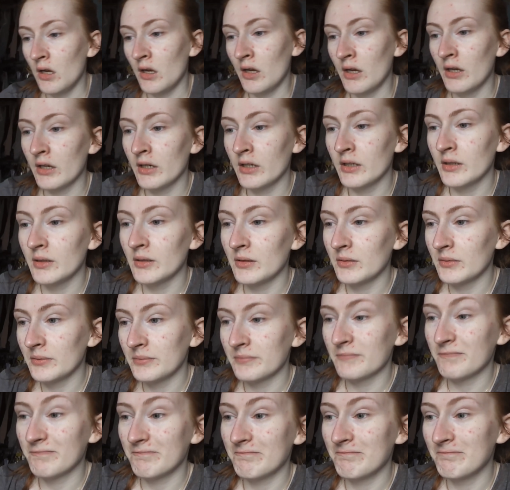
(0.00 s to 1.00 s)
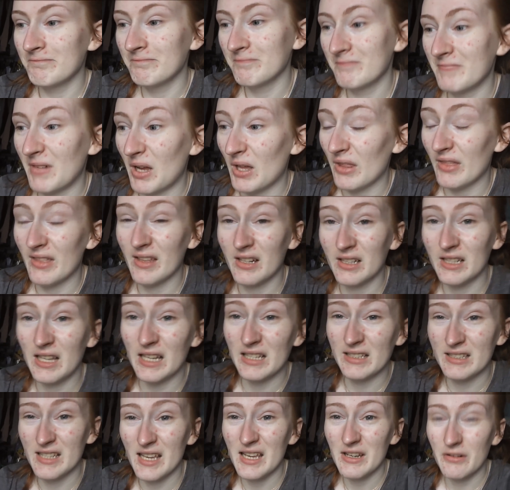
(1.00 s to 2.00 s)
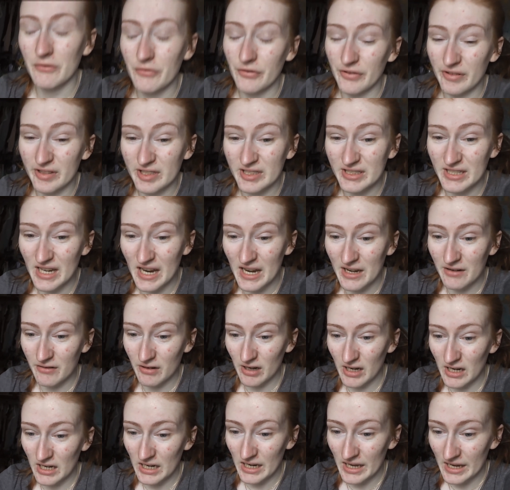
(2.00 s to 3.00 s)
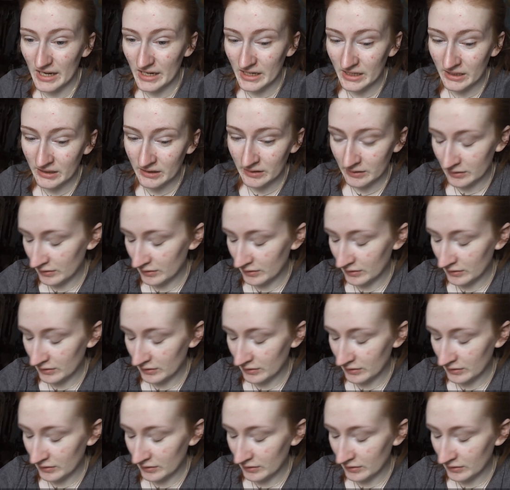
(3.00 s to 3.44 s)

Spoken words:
I think that's it for today, really.